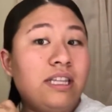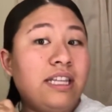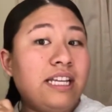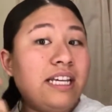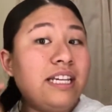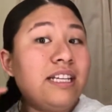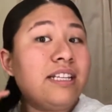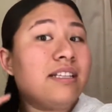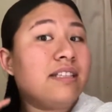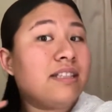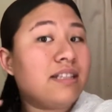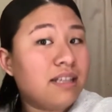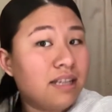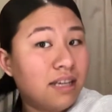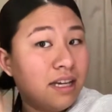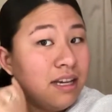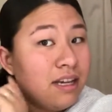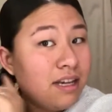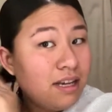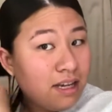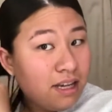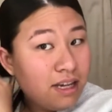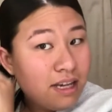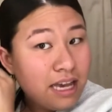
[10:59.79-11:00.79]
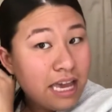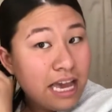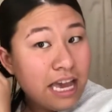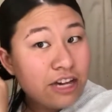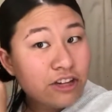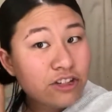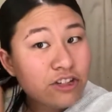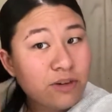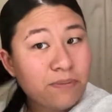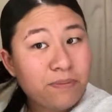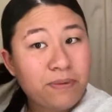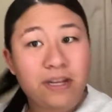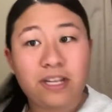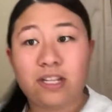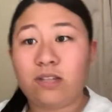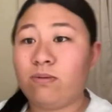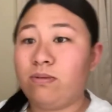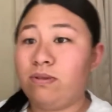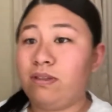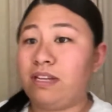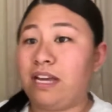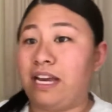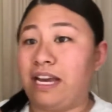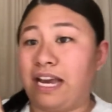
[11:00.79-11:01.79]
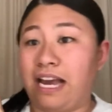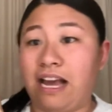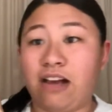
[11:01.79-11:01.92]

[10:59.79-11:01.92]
this extra piece was